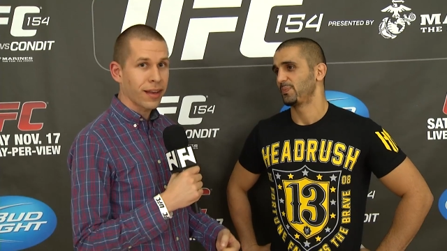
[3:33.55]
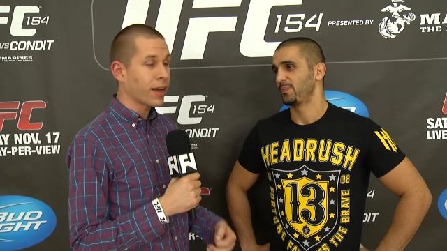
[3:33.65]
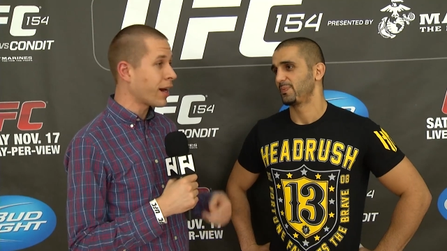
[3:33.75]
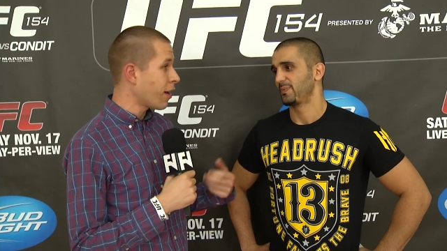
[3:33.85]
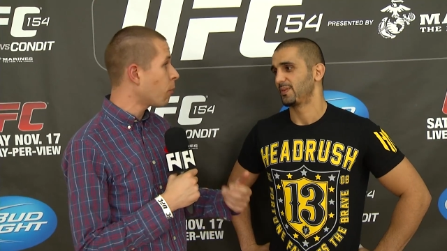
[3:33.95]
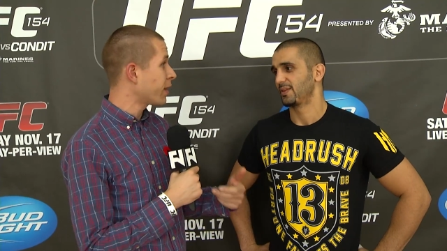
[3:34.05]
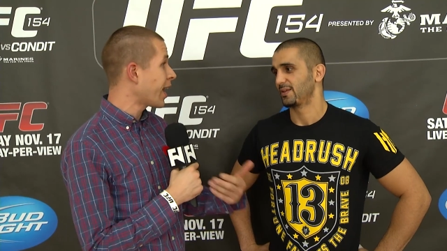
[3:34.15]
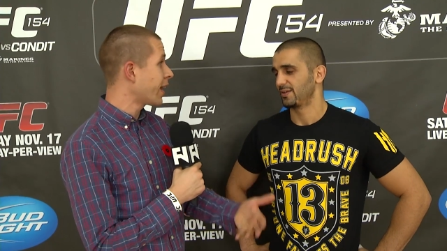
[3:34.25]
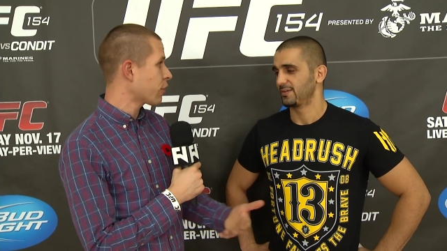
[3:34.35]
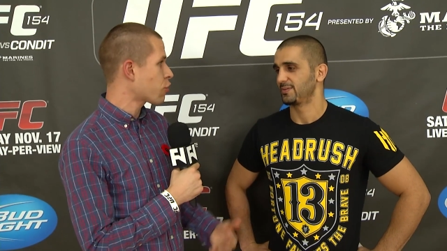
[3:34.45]
Speaker 1: and kind of helping
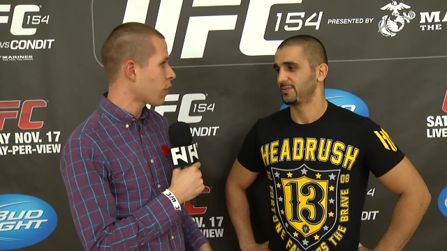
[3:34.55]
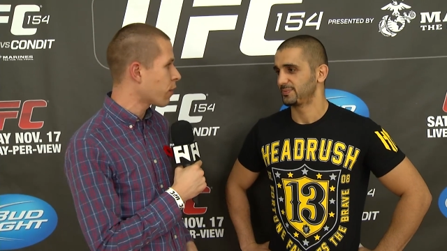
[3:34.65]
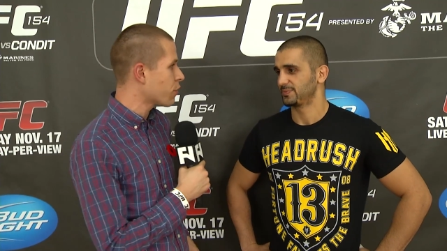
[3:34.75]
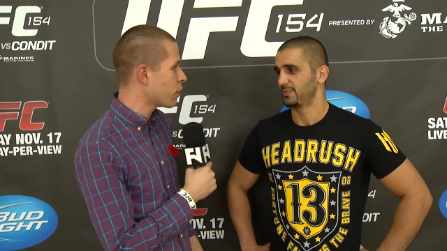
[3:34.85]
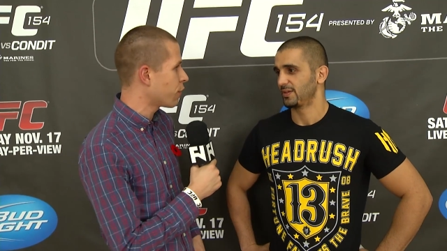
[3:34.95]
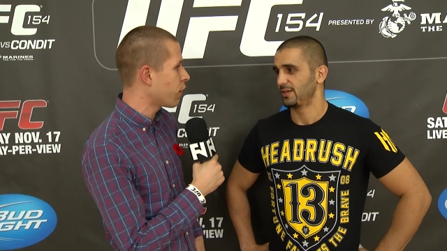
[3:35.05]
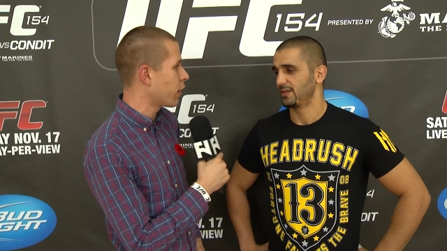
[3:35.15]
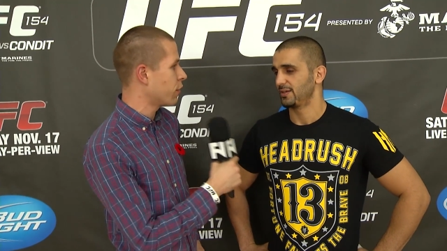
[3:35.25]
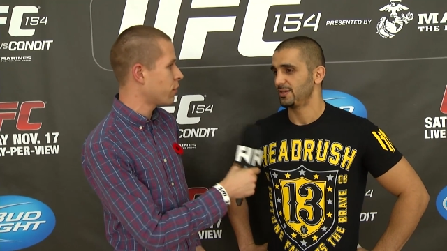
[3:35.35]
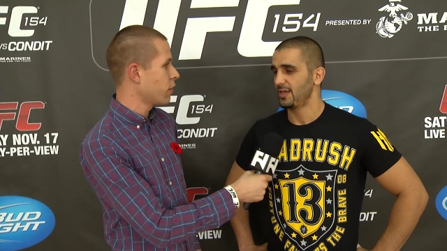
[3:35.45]
that next generation of
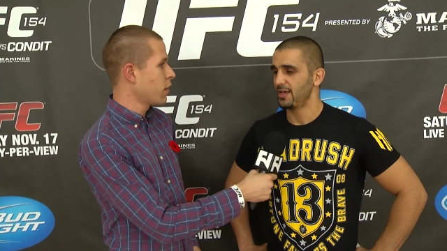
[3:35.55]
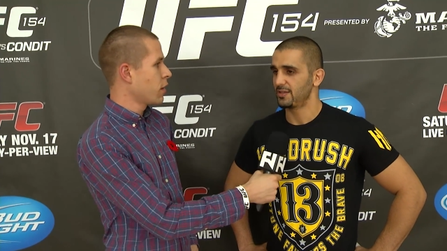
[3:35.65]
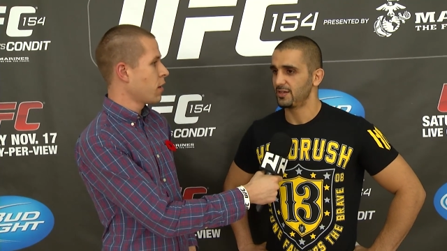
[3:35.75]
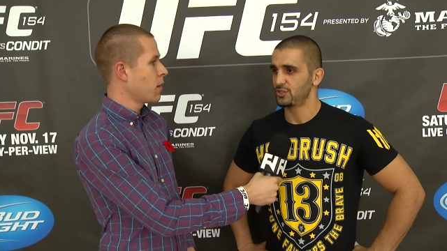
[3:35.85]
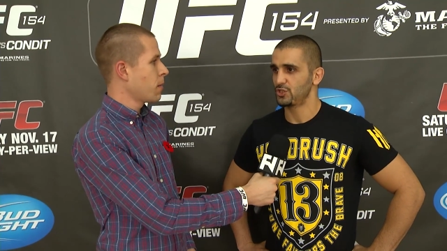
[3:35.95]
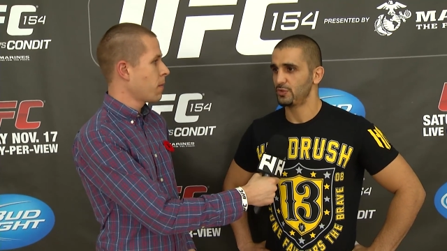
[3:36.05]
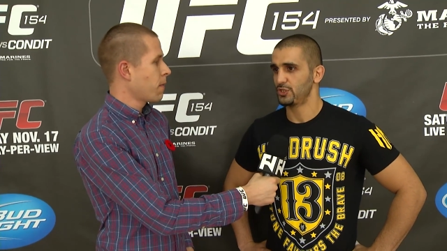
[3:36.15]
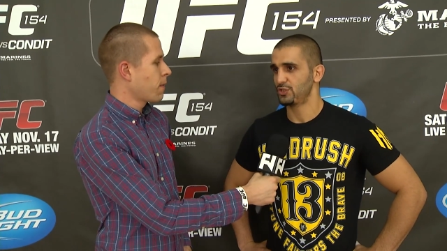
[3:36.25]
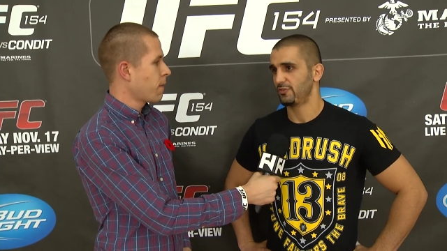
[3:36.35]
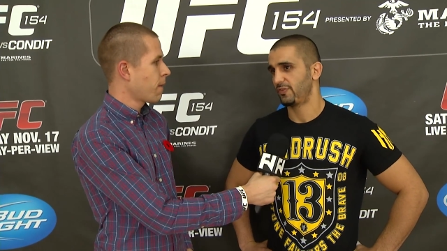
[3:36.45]
fighters? Yeah,
Speaker 2: the next
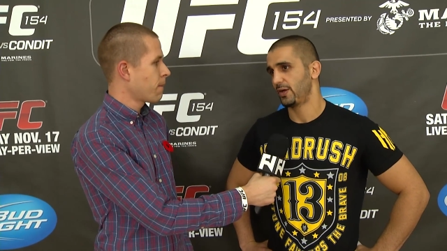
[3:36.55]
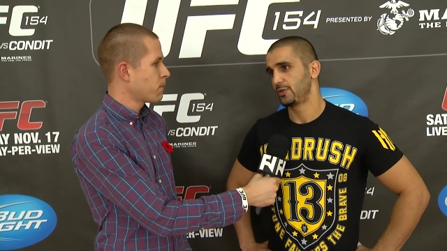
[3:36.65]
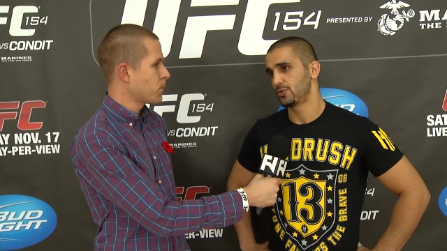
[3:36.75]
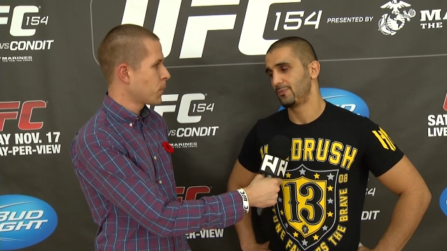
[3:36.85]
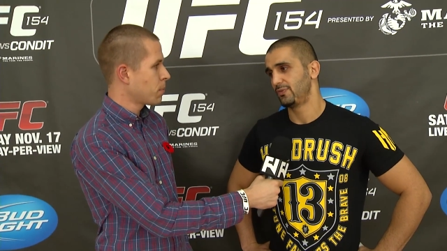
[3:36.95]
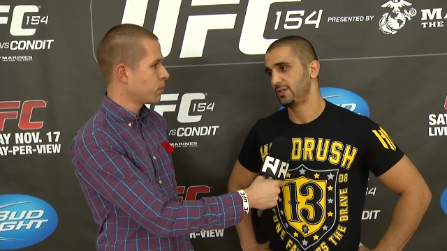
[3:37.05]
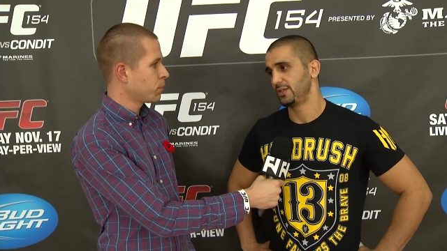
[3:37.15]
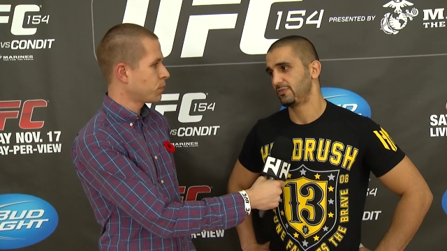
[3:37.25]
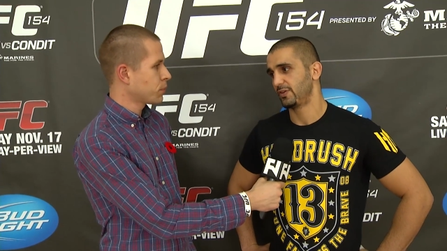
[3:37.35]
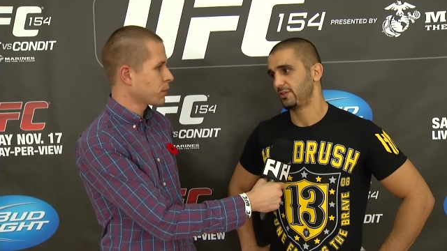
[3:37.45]
generation of fighters,
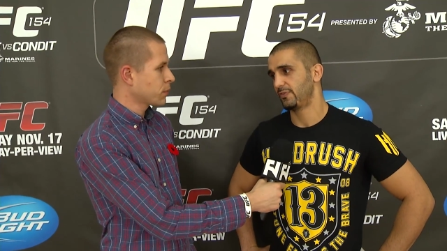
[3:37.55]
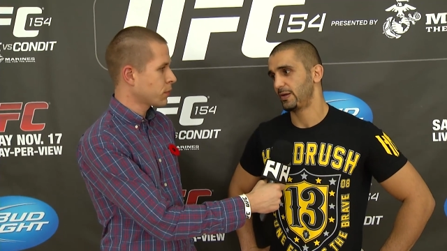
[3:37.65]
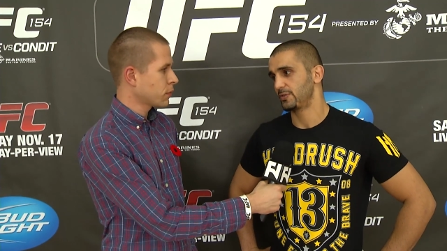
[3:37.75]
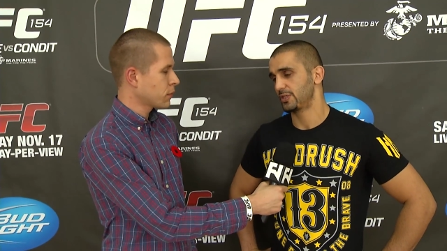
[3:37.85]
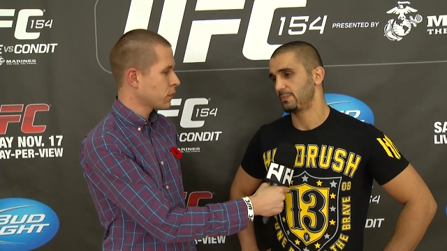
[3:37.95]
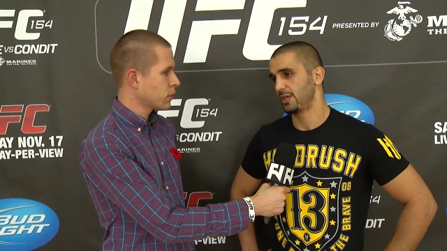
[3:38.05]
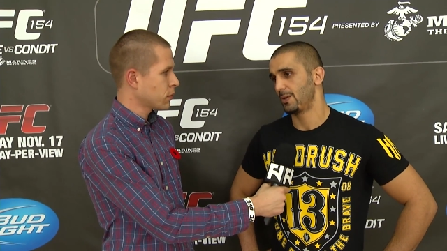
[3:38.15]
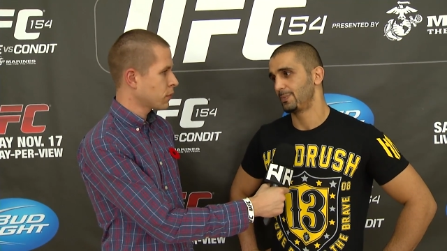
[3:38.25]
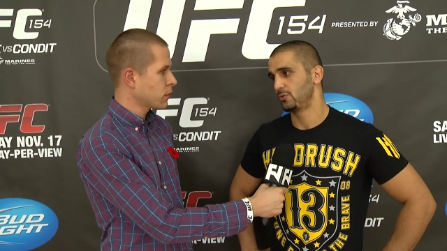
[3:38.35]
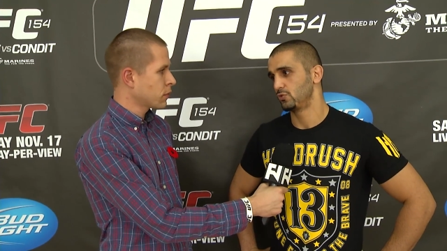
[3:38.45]
hopefully, Fund a Fighter is going to be
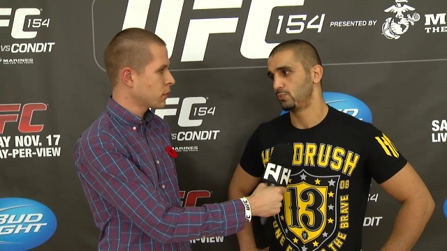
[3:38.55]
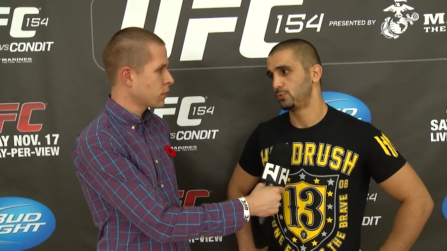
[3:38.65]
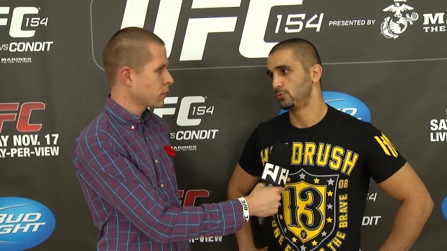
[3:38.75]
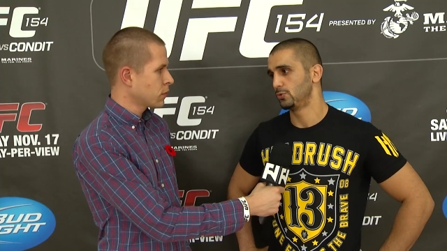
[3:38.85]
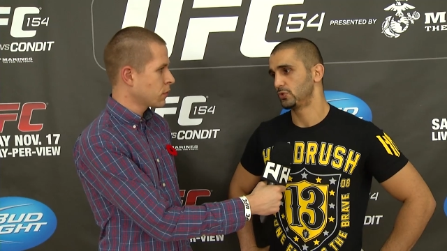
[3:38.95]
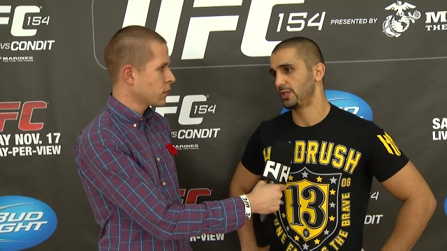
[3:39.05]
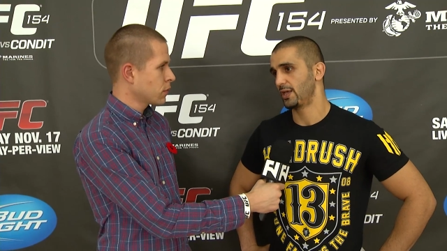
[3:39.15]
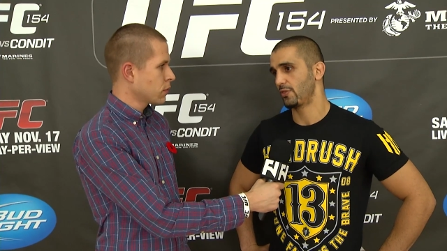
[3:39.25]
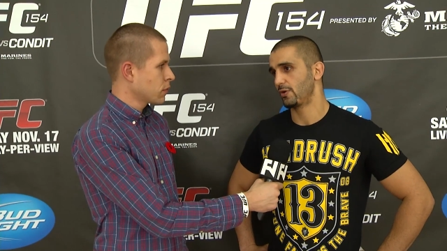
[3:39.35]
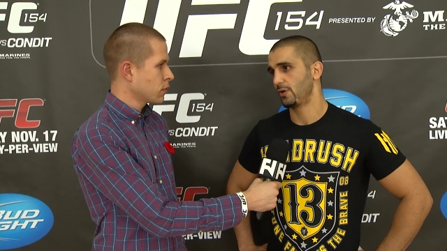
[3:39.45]
helping to pool
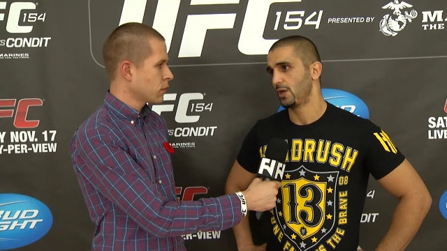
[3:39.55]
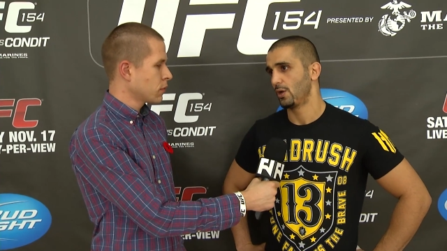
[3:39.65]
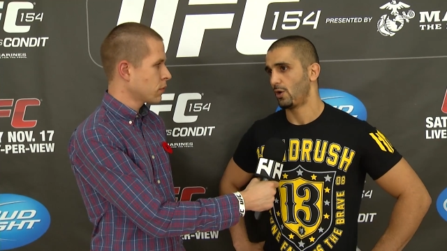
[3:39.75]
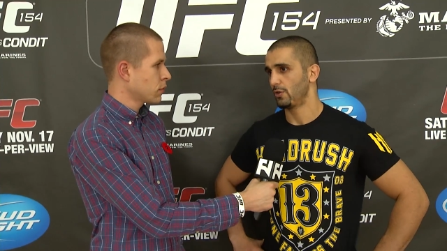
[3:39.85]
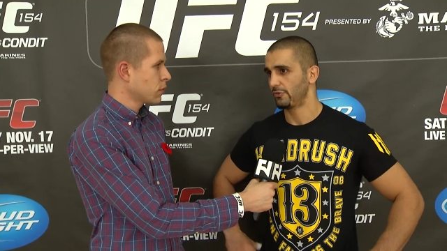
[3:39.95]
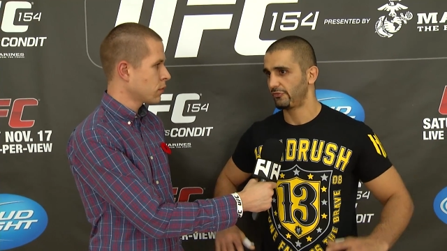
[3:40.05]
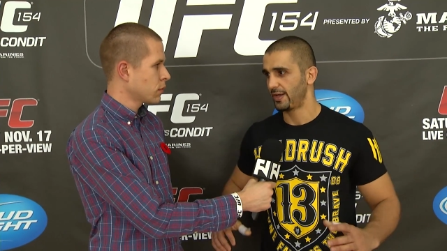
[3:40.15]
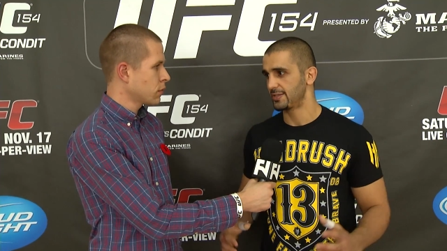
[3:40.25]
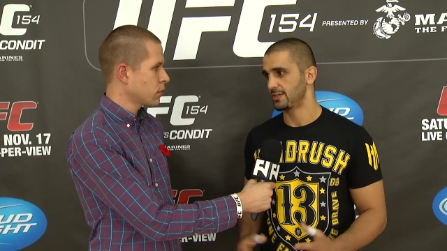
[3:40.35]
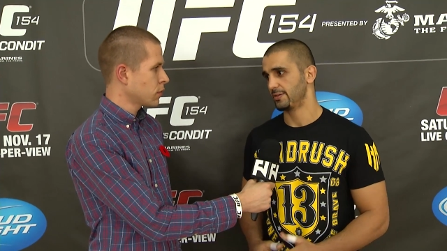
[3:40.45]
together all the
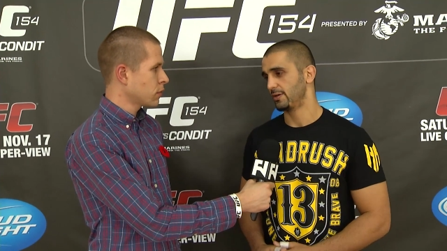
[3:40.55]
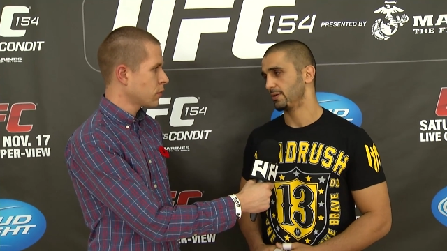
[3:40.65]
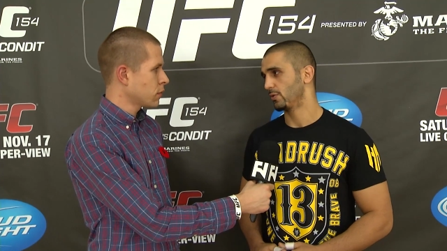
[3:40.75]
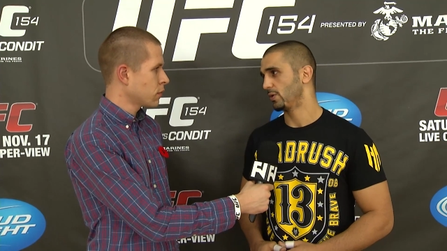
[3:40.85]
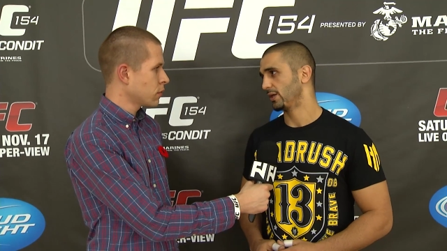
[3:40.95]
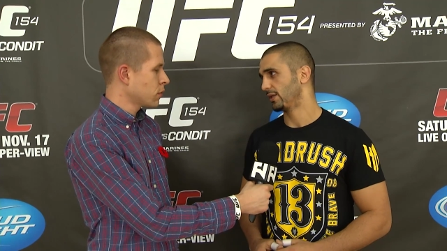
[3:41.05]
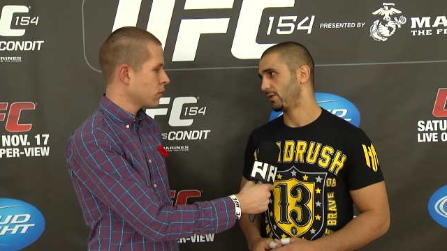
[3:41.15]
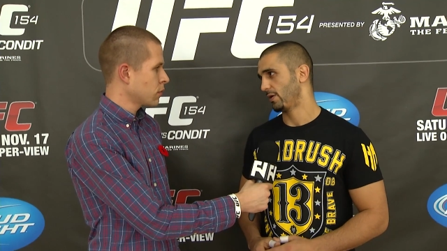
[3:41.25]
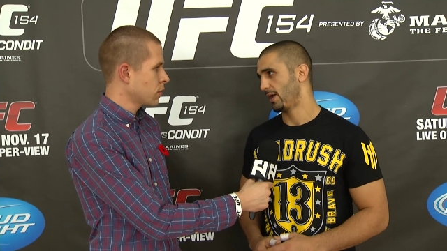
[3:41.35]
fans out there that want to get their